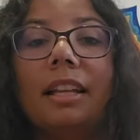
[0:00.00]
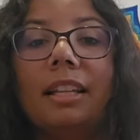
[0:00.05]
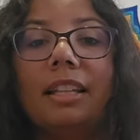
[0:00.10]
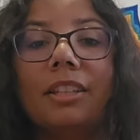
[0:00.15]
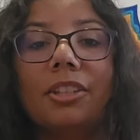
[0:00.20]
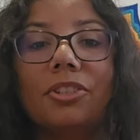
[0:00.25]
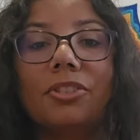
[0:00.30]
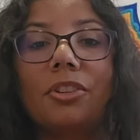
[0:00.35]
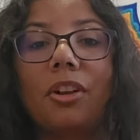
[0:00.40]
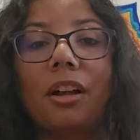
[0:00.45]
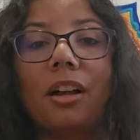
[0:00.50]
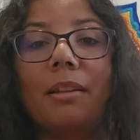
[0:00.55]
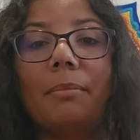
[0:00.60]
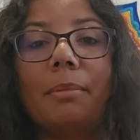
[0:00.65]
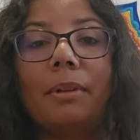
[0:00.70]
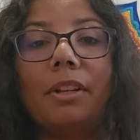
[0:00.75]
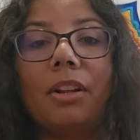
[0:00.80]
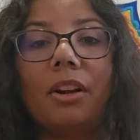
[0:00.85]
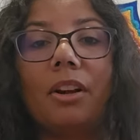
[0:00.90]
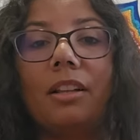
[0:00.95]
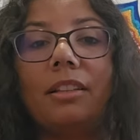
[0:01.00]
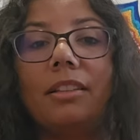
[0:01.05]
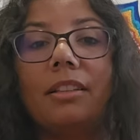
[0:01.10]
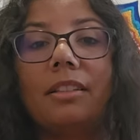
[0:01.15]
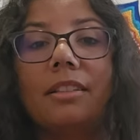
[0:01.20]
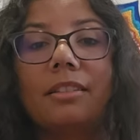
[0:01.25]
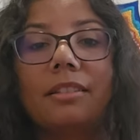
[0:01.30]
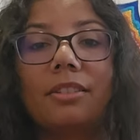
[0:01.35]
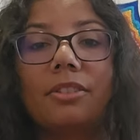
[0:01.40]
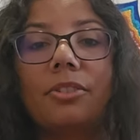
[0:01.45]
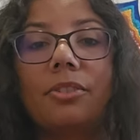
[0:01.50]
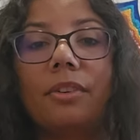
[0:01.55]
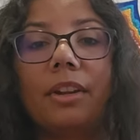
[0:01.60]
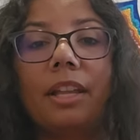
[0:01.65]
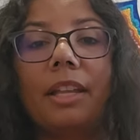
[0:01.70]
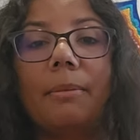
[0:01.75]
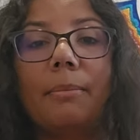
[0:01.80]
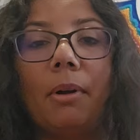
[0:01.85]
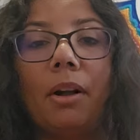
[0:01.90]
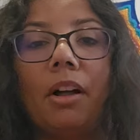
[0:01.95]
the shot, but on this
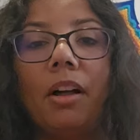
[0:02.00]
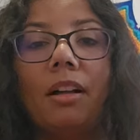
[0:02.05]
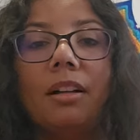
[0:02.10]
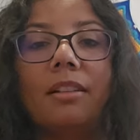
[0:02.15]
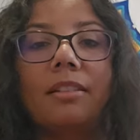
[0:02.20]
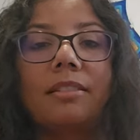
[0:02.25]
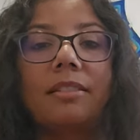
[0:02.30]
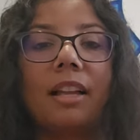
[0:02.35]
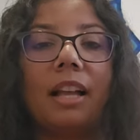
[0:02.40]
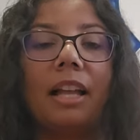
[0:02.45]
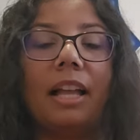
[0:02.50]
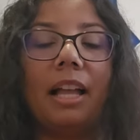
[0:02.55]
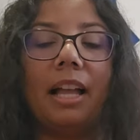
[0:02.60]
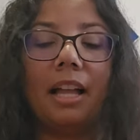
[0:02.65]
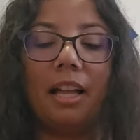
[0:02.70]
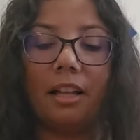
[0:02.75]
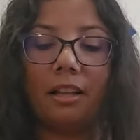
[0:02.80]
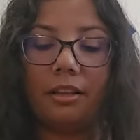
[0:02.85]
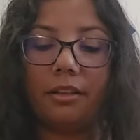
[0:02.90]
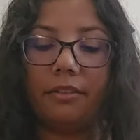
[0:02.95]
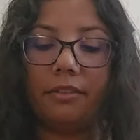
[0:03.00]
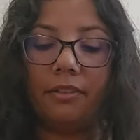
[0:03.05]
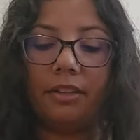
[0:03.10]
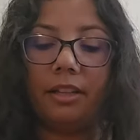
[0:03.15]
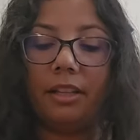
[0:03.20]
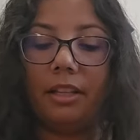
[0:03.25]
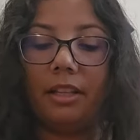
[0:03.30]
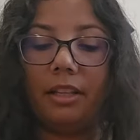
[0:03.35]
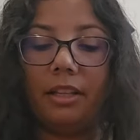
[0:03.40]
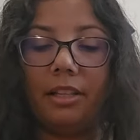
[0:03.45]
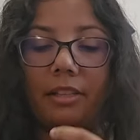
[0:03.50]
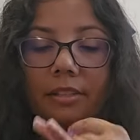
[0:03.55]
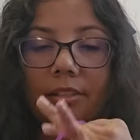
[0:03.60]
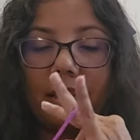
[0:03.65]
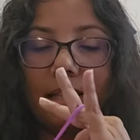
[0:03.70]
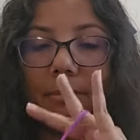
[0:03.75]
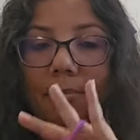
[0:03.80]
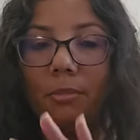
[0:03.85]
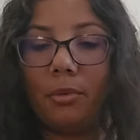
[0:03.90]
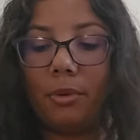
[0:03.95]
gray box, I have
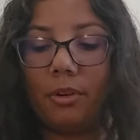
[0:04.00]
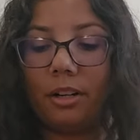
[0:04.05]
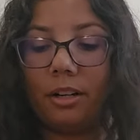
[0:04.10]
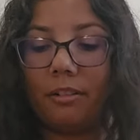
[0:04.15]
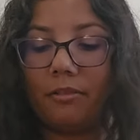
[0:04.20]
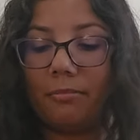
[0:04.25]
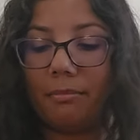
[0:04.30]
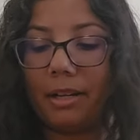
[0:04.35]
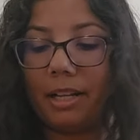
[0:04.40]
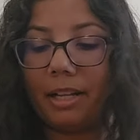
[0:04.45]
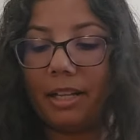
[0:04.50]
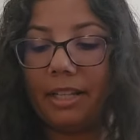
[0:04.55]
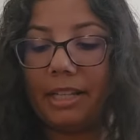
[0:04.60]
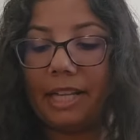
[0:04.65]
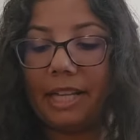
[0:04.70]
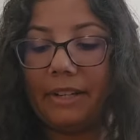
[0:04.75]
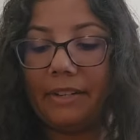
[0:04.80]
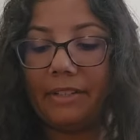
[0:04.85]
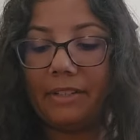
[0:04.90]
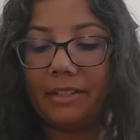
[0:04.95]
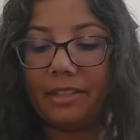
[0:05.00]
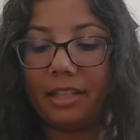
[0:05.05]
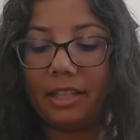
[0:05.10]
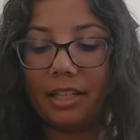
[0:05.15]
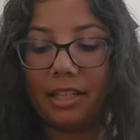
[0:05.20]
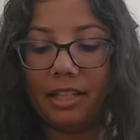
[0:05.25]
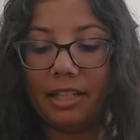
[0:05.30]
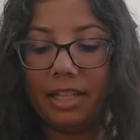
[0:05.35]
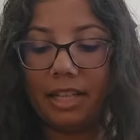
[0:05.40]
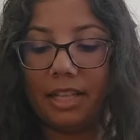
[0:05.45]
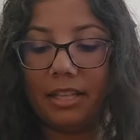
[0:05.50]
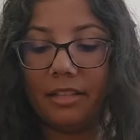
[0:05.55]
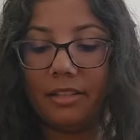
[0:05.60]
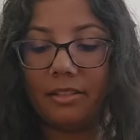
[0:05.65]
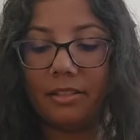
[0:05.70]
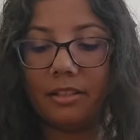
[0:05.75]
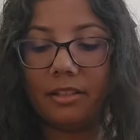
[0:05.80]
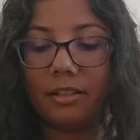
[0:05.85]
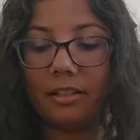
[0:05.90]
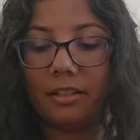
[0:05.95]
some more of my Karen Skinny Cakes,
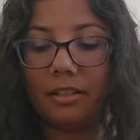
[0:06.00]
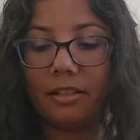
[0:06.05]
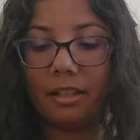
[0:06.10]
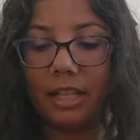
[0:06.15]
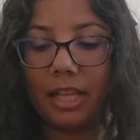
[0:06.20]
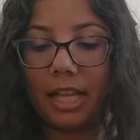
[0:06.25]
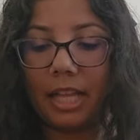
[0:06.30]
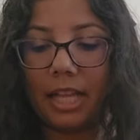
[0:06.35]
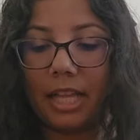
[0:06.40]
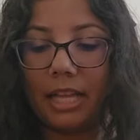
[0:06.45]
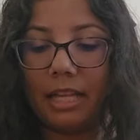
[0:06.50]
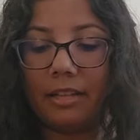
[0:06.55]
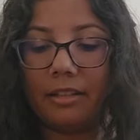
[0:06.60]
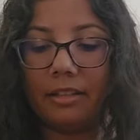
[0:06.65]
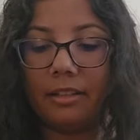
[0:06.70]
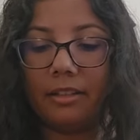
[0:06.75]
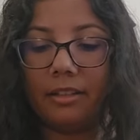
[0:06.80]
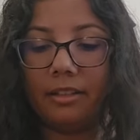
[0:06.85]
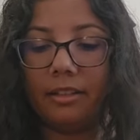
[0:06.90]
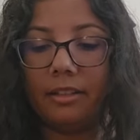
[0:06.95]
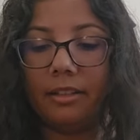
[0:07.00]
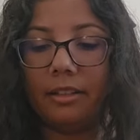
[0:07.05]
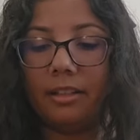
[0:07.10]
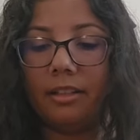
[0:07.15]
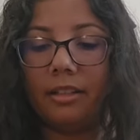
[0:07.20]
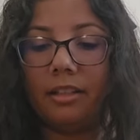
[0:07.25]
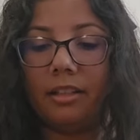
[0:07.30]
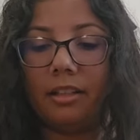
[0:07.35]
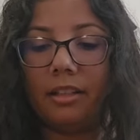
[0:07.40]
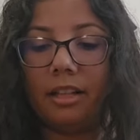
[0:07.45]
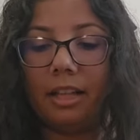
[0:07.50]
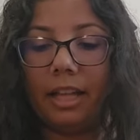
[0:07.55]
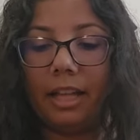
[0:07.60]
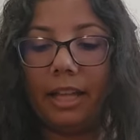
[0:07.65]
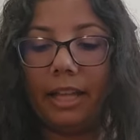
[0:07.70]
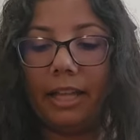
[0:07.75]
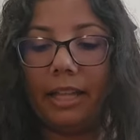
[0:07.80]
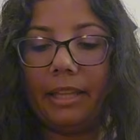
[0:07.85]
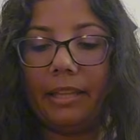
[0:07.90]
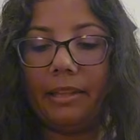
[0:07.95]
and
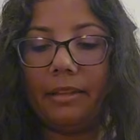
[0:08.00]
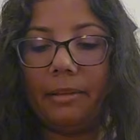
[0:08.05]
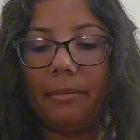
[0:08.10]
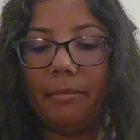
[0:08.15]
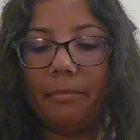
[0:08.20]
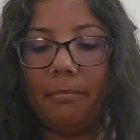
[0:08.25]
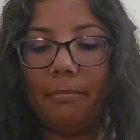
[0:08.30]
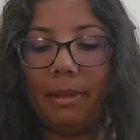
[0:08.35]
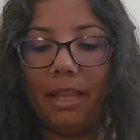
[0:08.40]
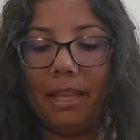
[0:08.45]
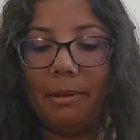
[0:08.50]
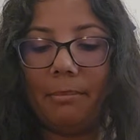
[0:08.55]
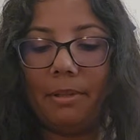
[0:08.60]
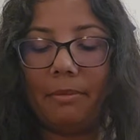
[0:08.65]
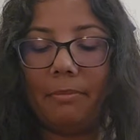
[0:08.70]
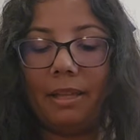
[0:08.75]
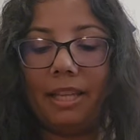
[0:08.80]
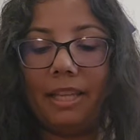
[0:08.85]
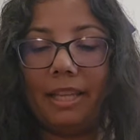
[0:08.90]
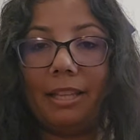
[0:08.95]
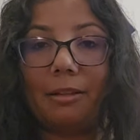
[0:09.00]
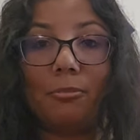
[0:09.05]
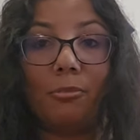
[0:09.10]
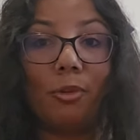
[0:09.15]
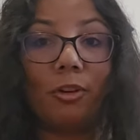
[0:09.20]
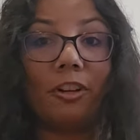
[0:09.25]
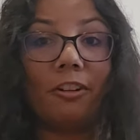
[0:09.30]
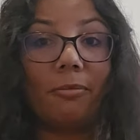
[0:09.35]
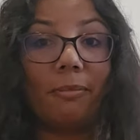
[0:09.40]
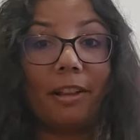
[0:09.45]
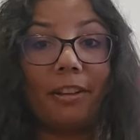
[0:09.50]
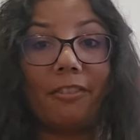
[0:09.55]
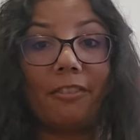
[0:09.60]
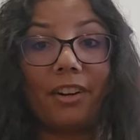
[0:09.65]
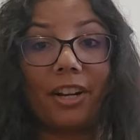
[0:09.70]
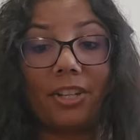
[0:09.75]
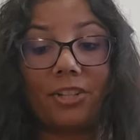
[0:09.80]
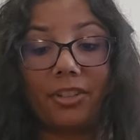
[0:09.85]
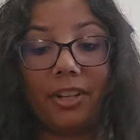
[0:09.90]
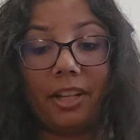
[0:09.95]
I may be making more of my
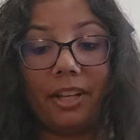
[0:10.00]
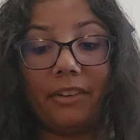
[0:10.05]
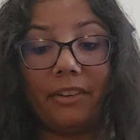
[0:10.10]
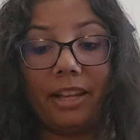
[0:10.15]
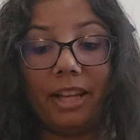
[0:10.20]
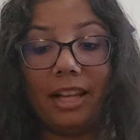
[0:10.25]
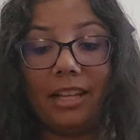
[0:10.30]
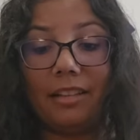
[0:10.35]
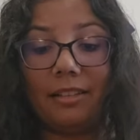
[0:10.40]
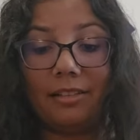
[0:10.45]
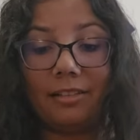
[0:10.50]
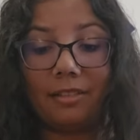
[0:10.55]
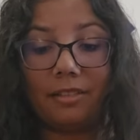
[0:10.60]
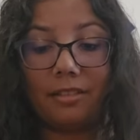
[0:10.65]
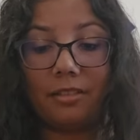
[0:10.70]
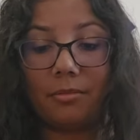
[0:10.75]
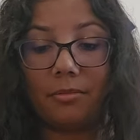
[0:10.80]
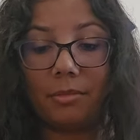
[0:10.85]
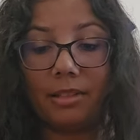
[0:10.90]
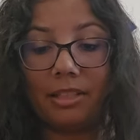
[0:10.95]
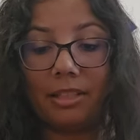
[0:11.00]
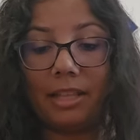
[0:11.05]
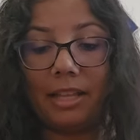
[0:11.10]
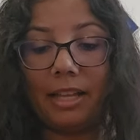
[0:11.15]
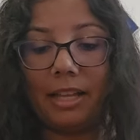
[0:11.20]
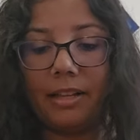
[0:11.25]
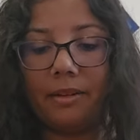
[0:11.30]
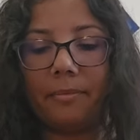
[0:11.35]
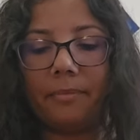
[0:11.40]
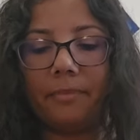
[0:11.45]
Fresh Air hats with that.